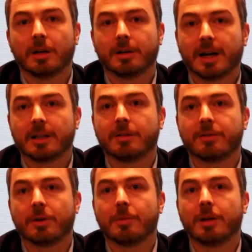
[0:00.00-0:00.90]
grant
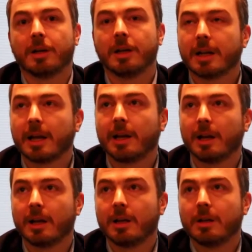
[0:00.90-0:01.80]
from INAIL,
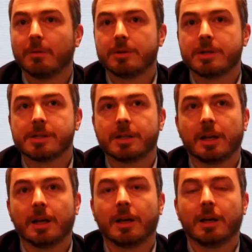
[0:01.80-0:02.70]
which is
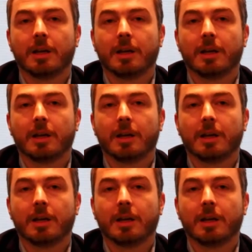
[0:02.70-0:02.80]
the